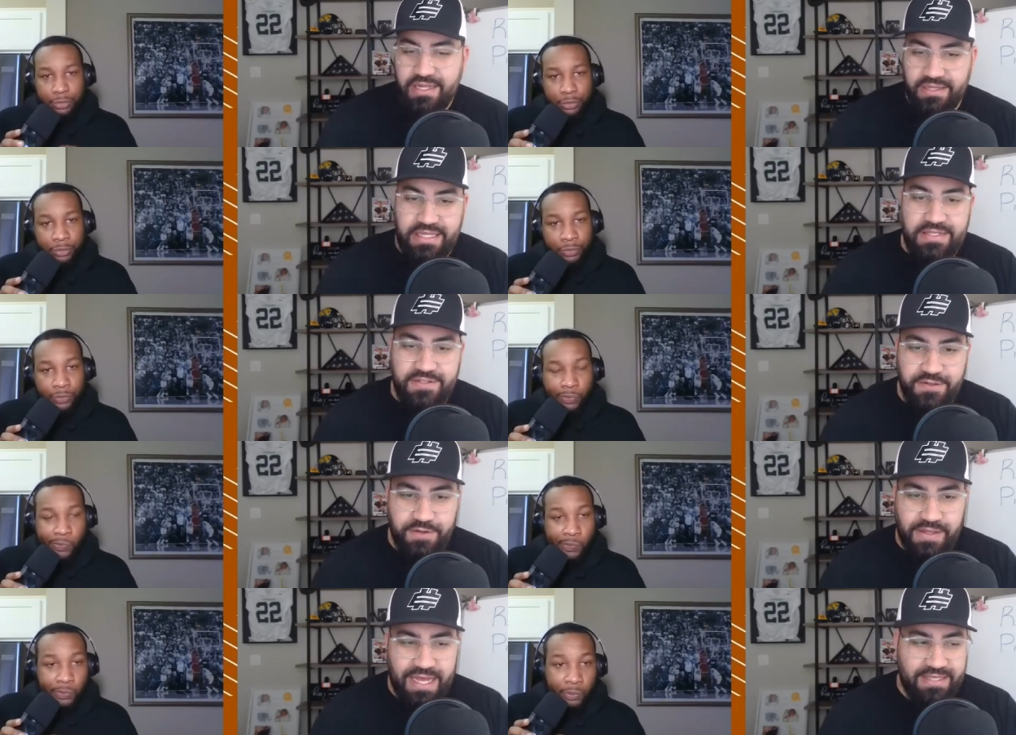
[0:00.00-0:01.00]
Speaker 1: these
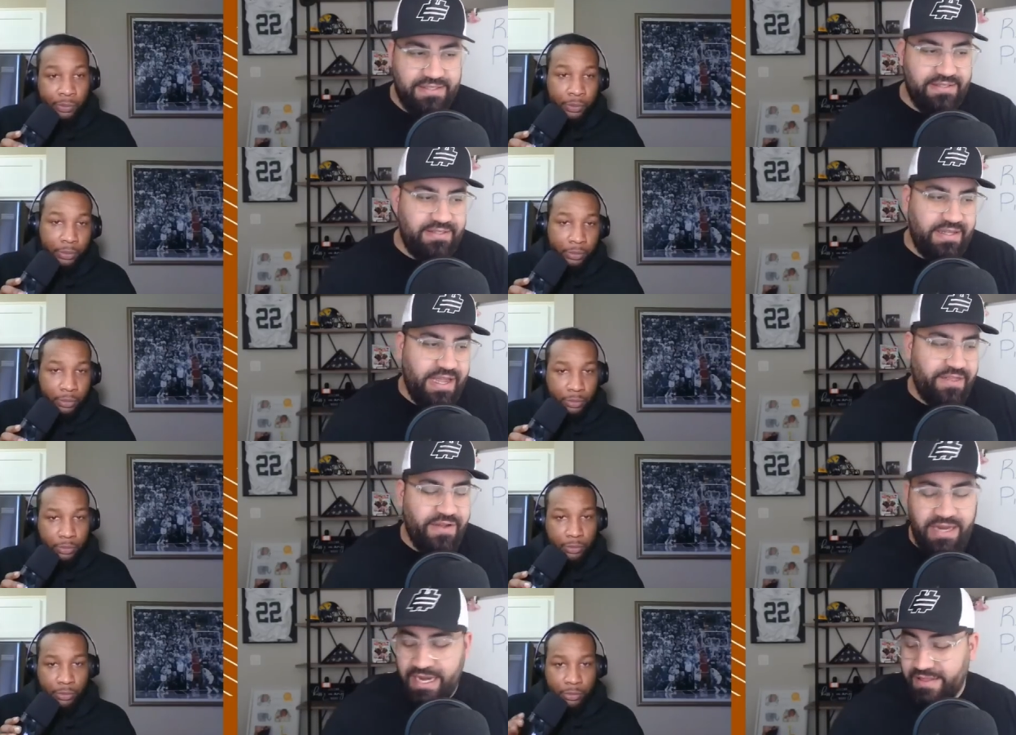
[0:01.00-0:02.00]
two classes
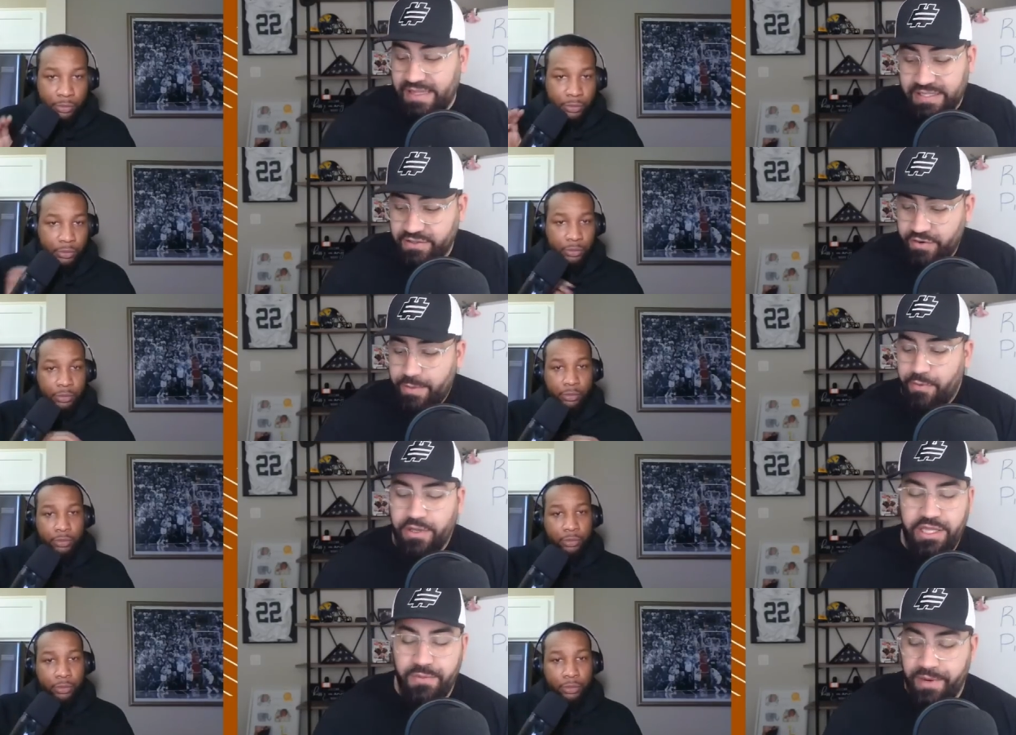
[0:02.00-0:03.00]
together. And, I think that's a great
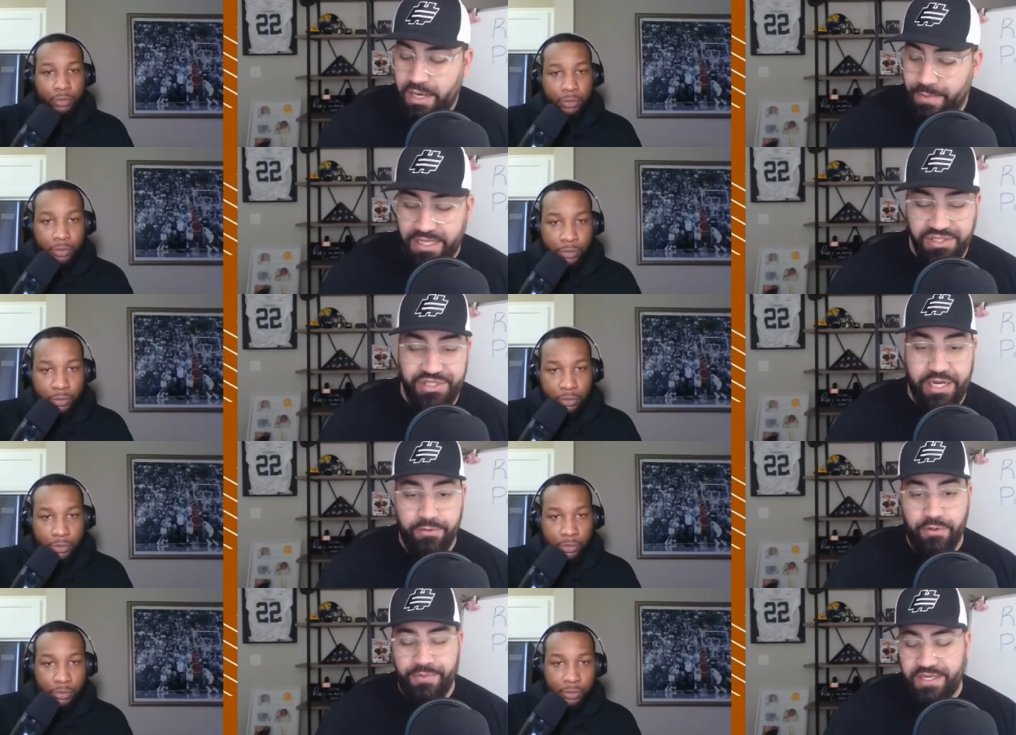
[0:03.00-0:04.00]
point that you bring up in
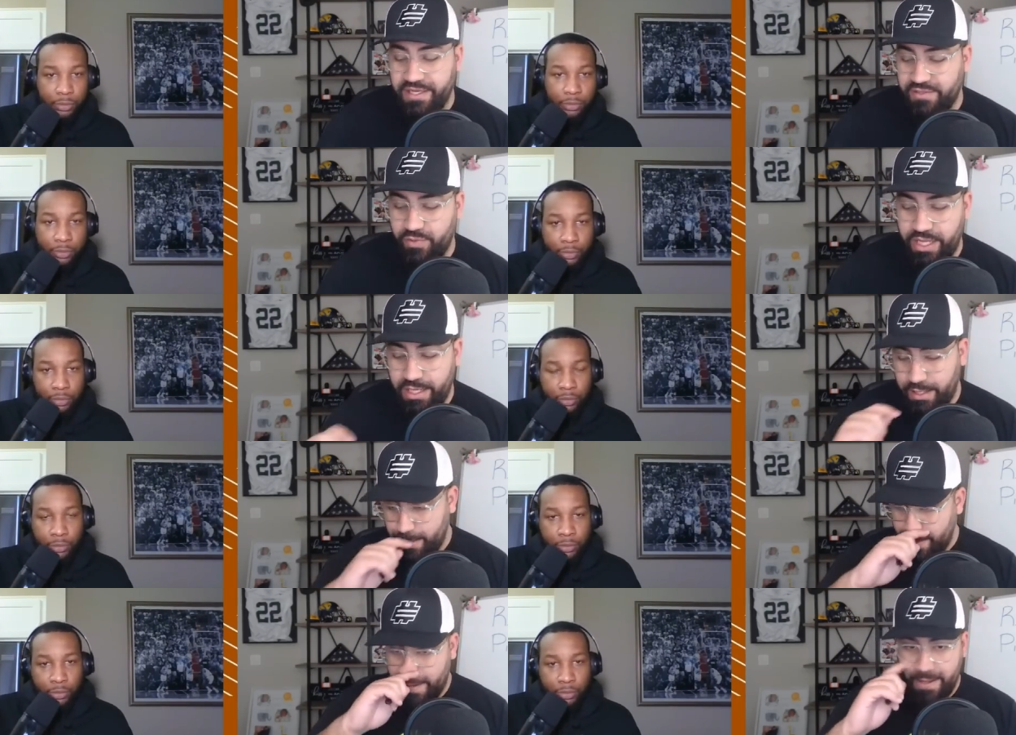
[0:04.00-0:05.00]
general because
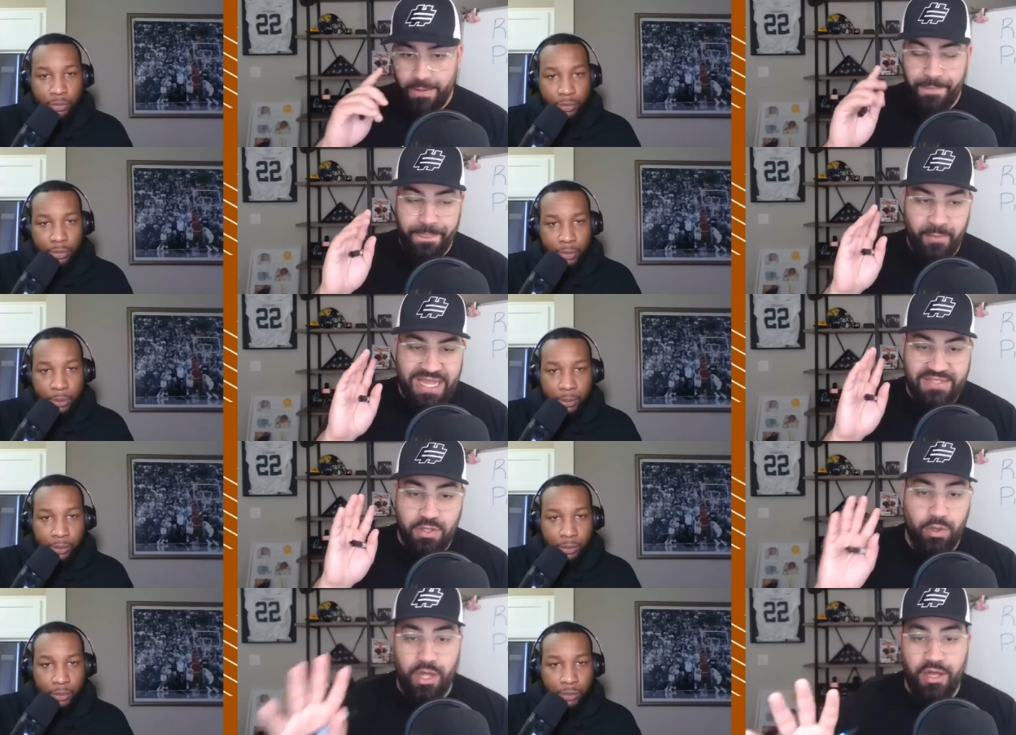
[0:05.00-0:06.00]
we we get
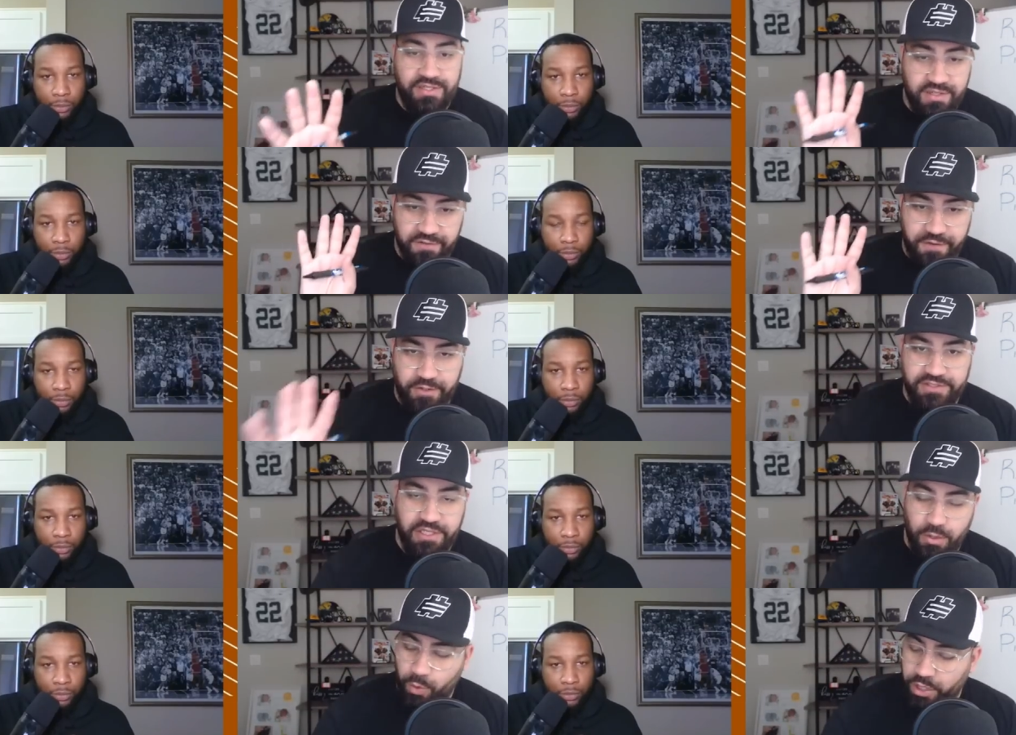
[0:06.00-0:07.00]
so lost on
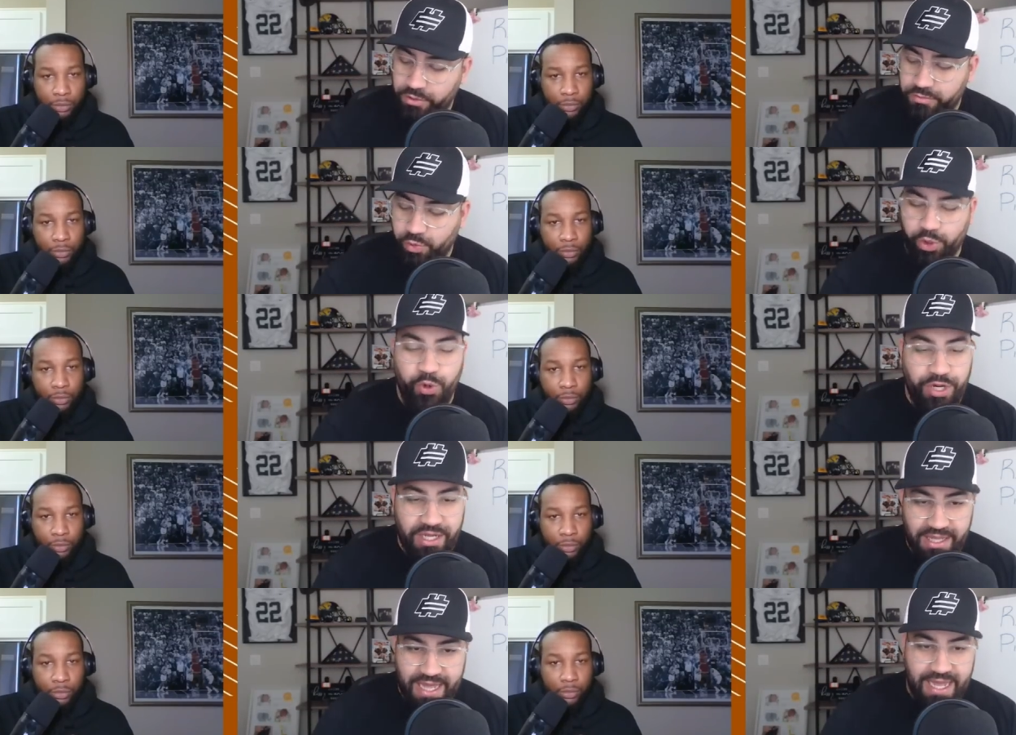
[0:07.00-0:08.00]
focusing on one
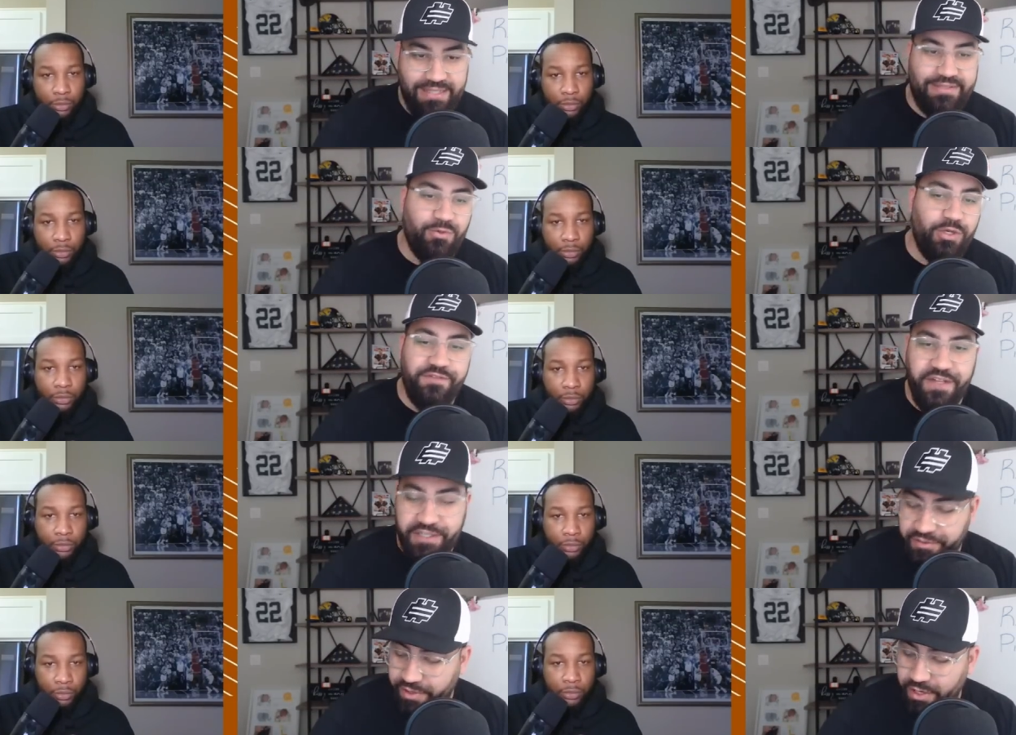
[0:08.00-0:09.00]
recruiting class and one
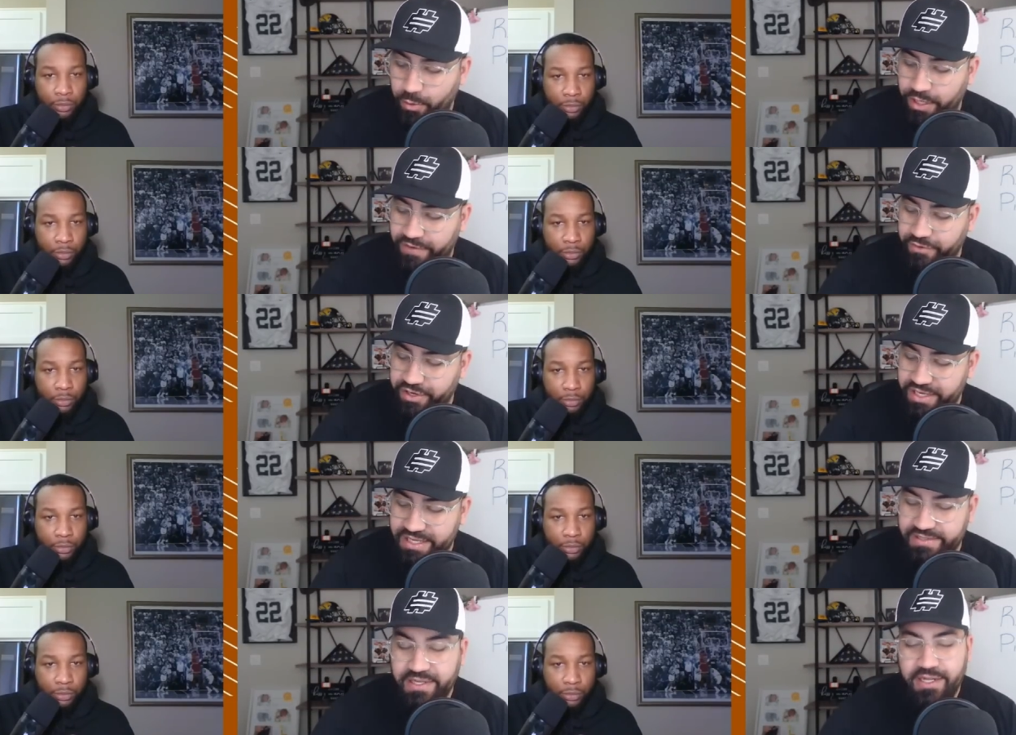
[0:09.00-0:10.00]
victory or whatever it
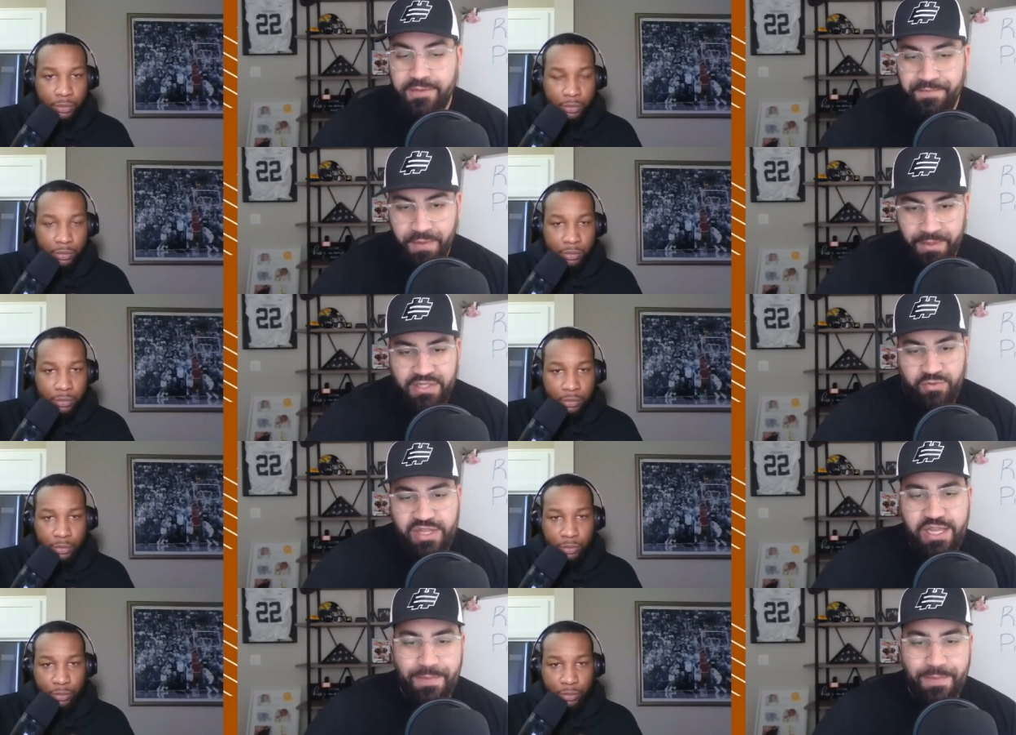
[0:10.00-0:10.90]
is, but it's really